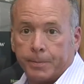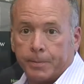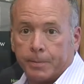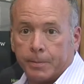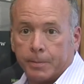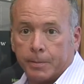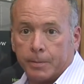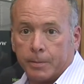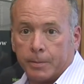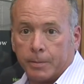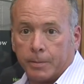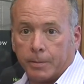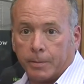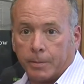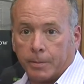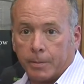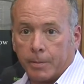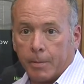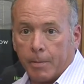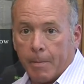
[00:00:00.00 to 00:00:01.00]
You think people
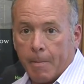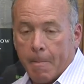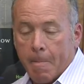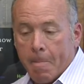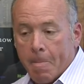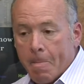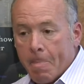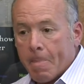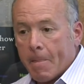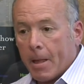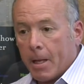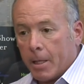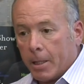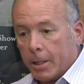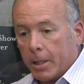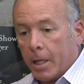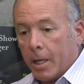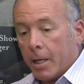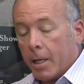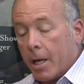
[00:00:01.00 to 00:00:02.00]
will come back next
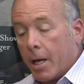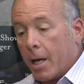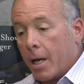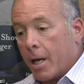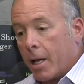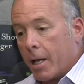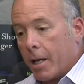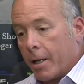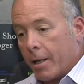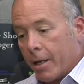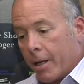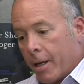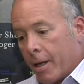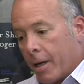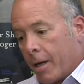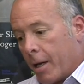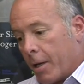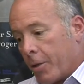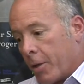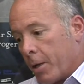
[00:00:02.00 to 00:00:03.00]
year? Yeah, yeah,
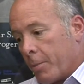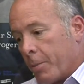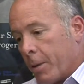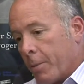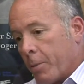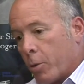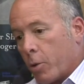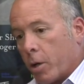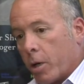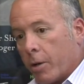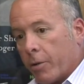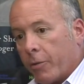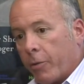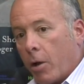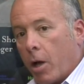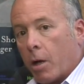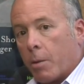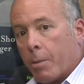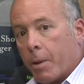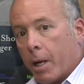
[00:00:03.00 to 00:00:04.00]
yeah. I think people are going to
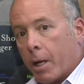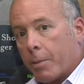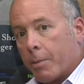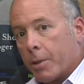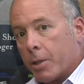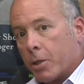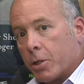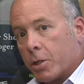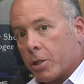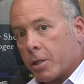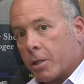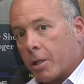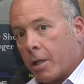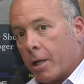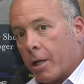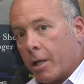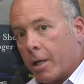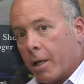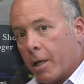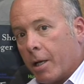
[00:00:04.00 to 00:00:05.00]
flock back because it's
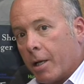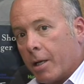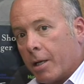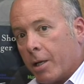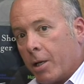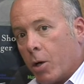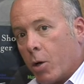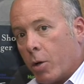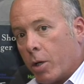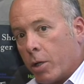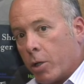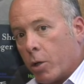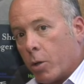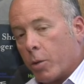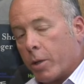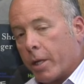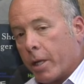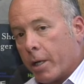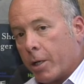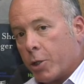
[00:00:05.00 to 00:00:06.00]
like, you know, a year
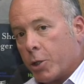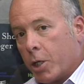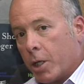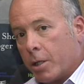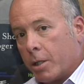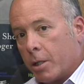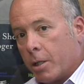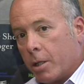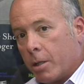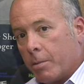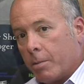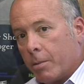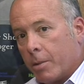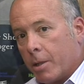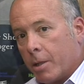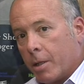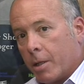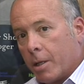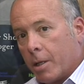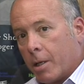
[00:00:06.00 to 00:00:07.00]
without a jet team,
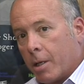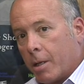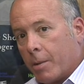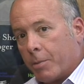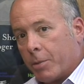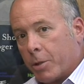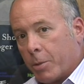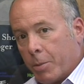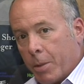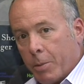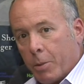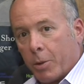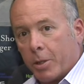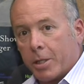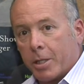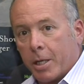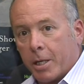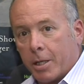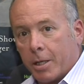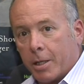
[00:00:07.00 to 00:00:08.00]
um, to people
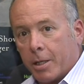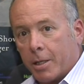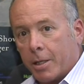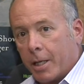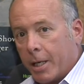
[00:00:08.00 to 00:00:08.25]
in Dayton.